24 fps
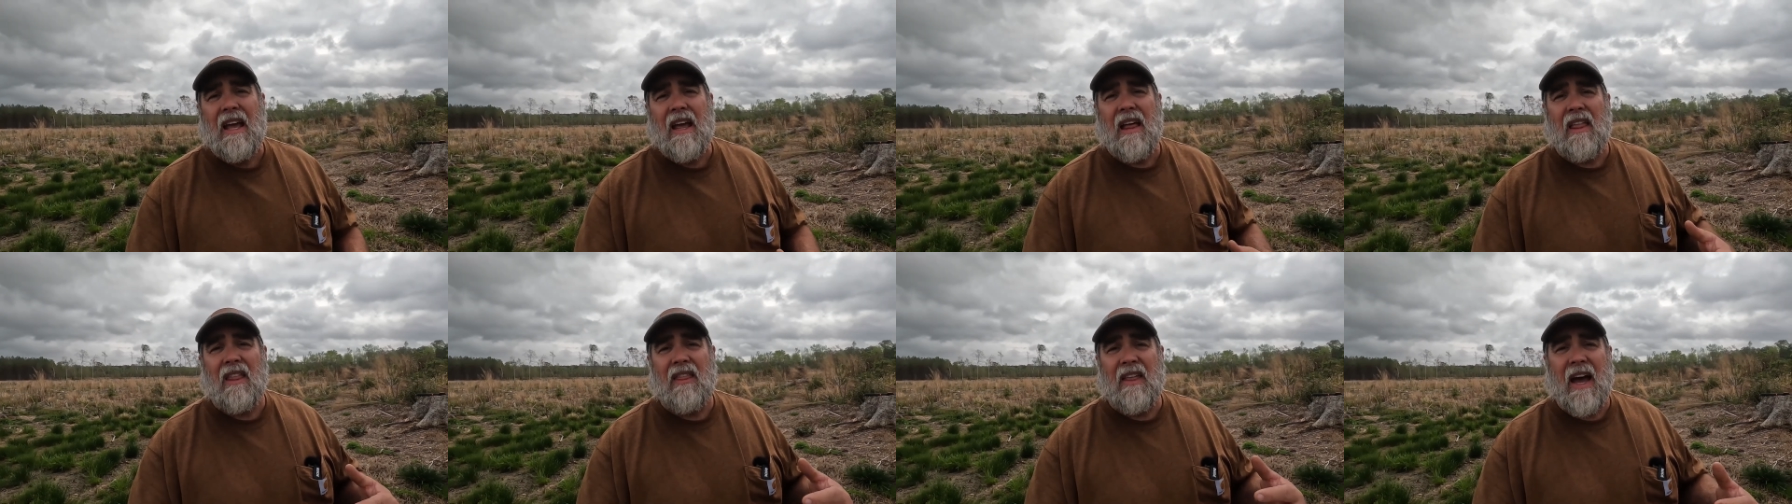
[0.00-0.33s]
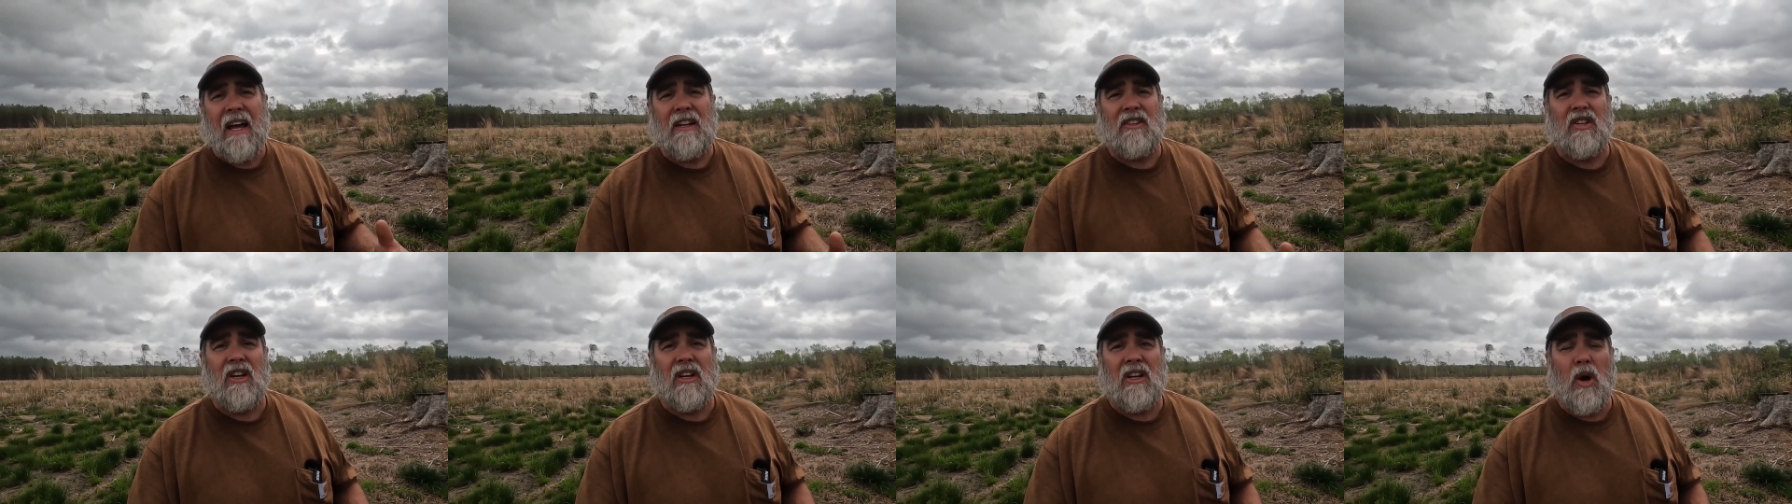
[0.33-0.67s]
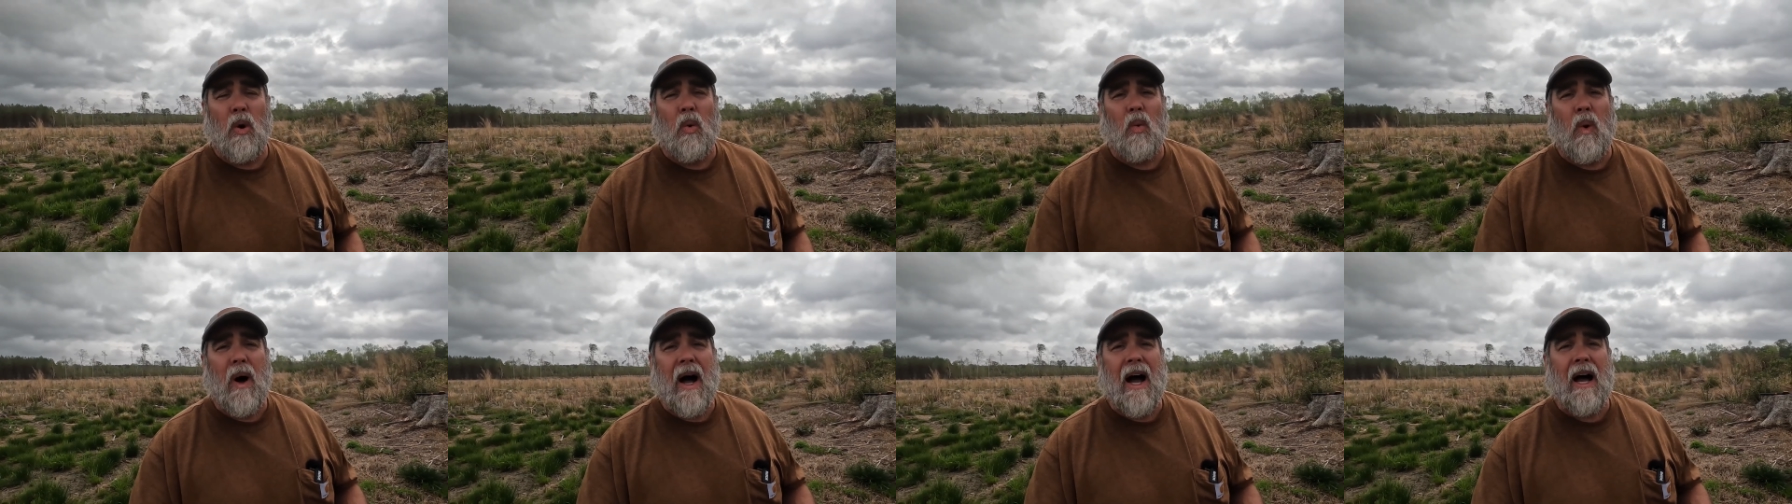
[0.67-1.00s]
that took
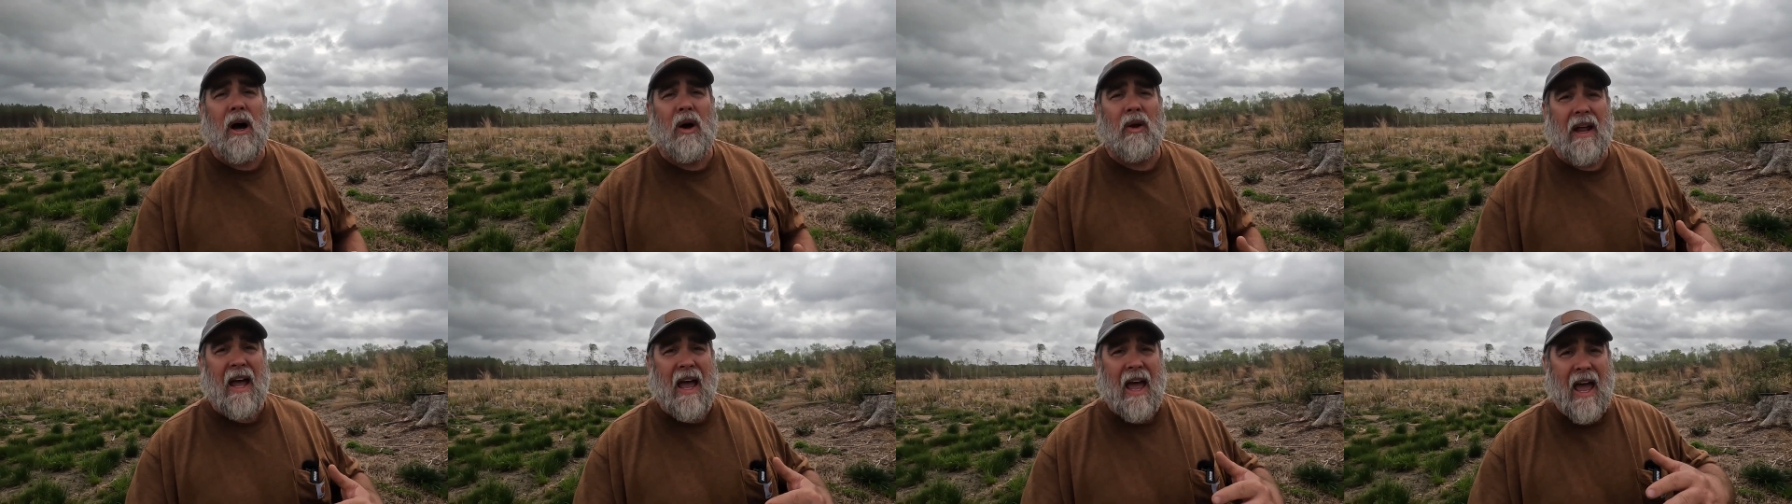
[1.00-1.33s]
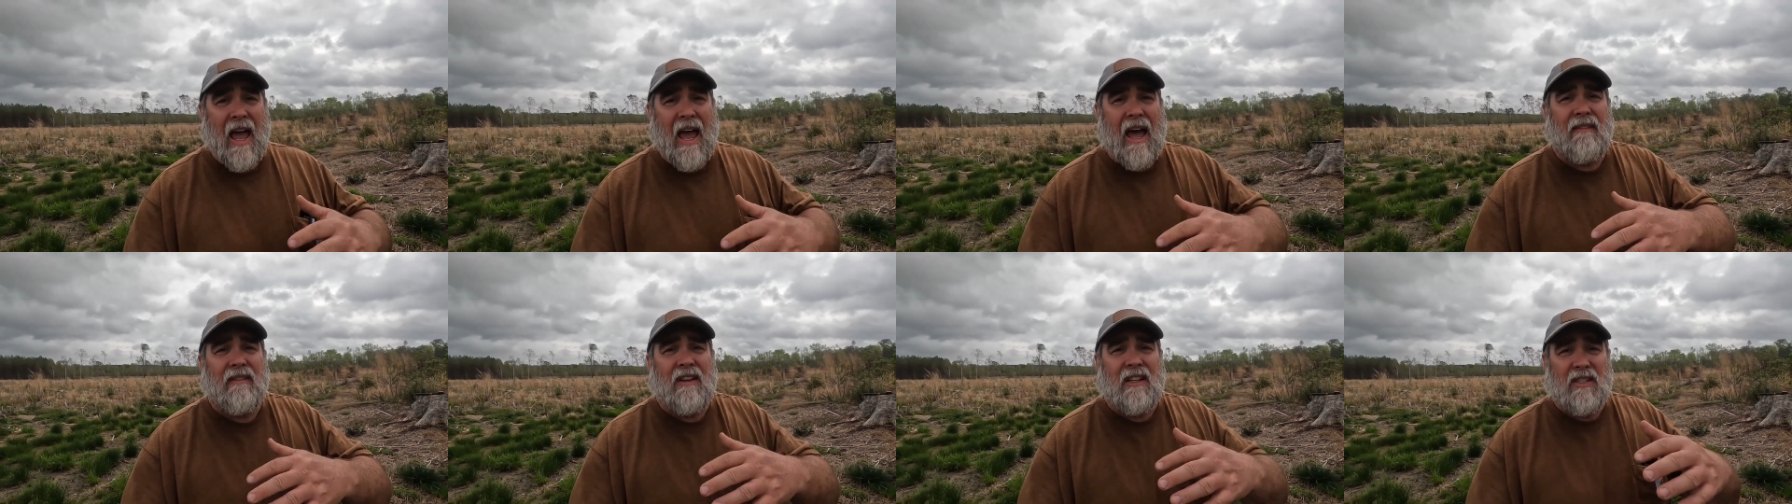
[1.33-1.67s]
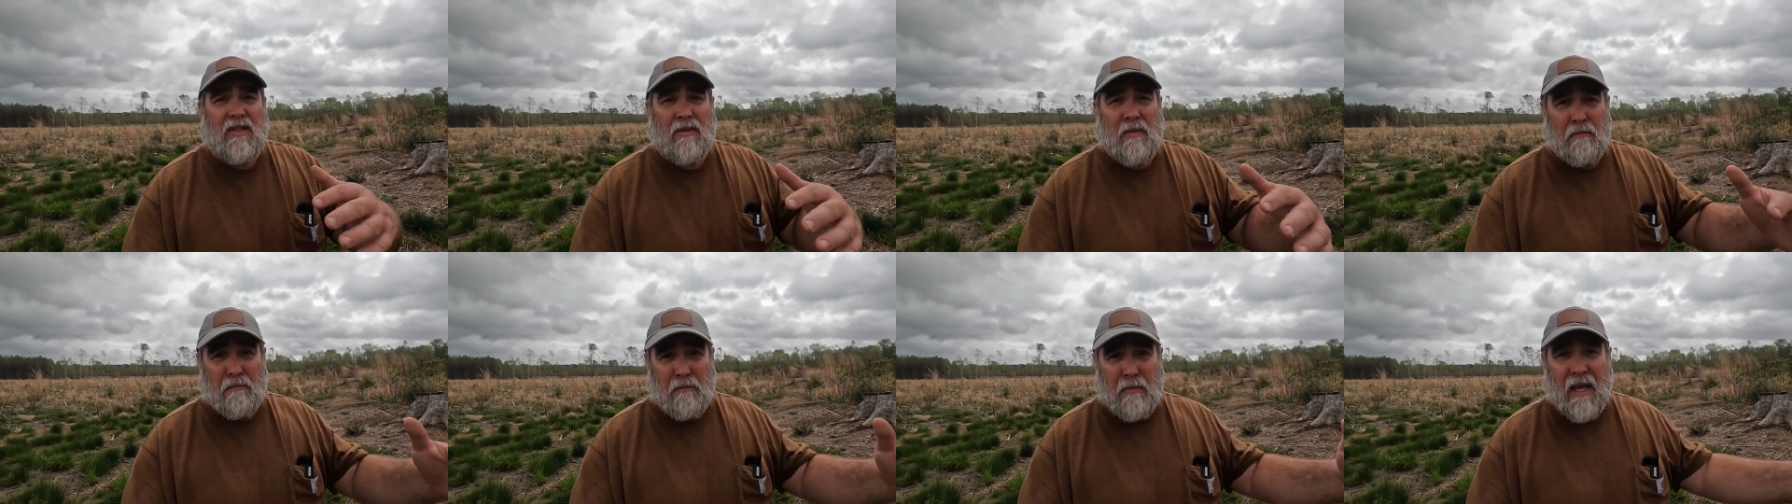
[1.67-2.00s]
a while to have
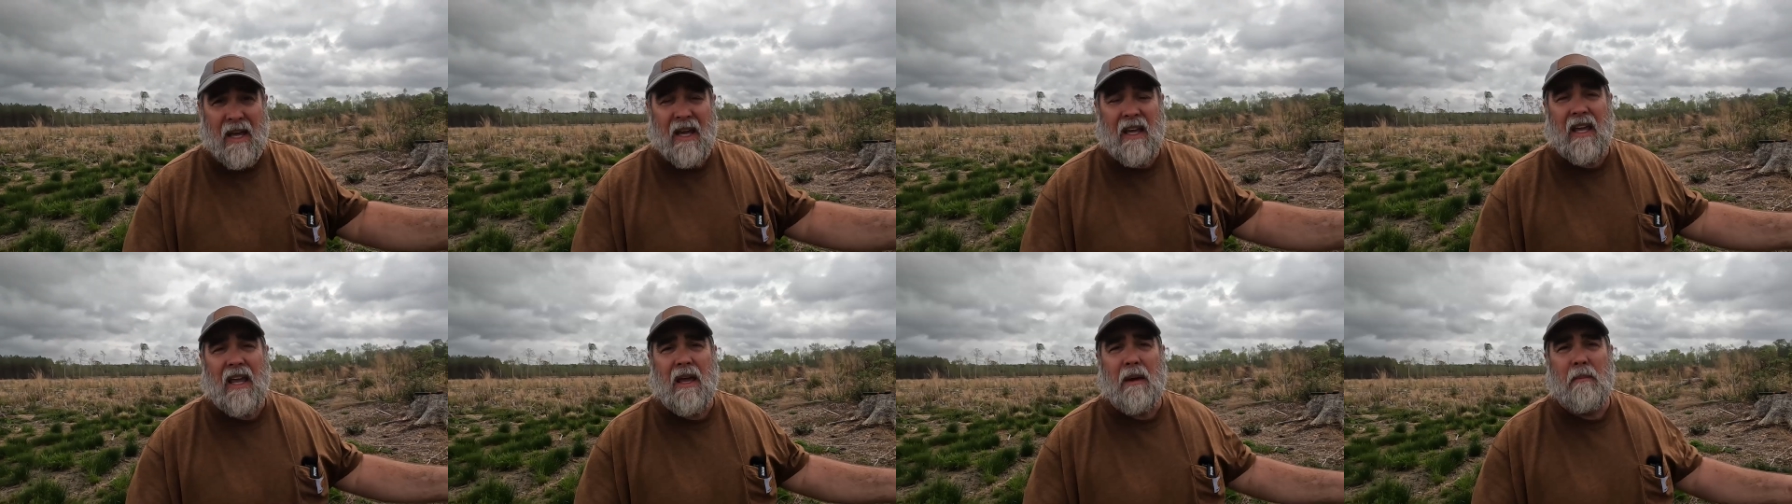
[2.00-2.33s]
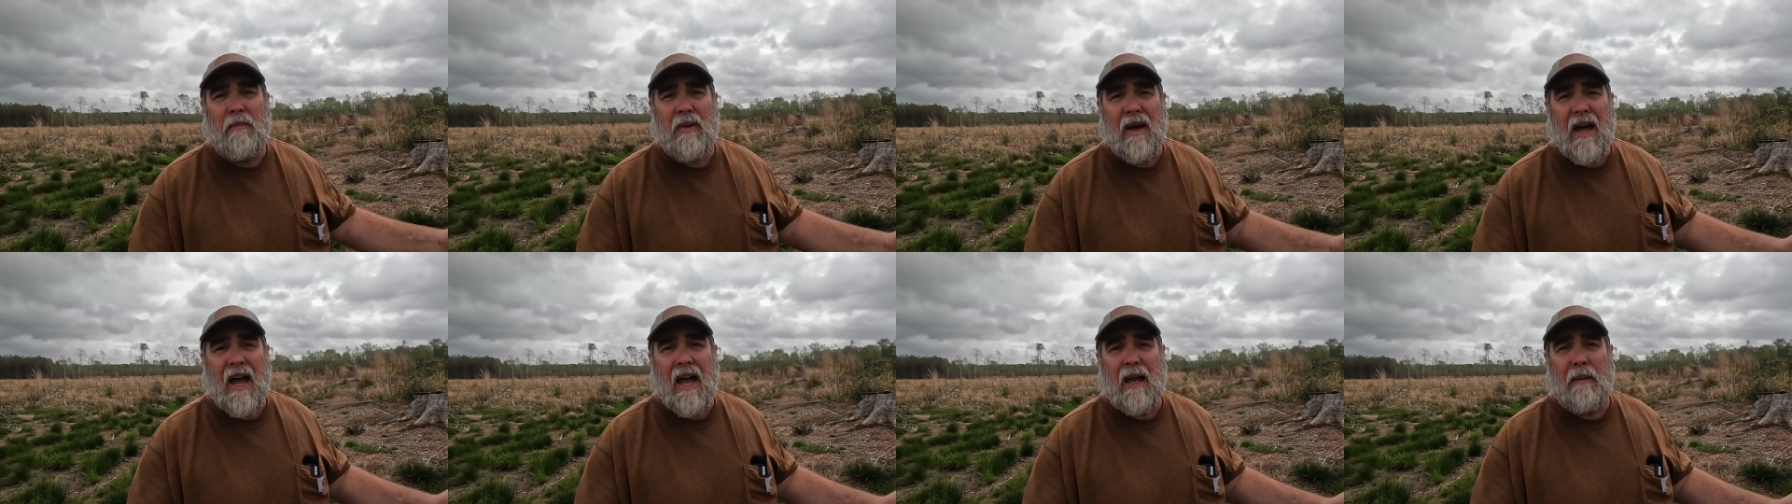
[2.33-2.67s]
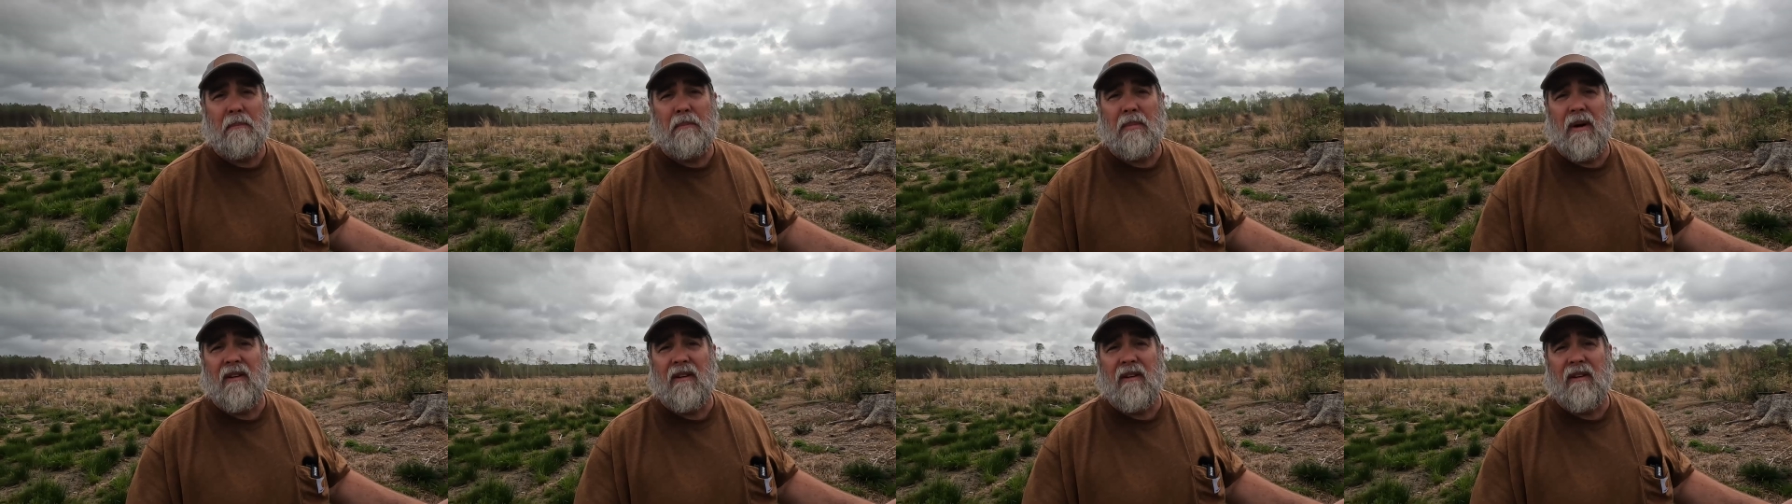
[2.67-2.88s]
its big impact,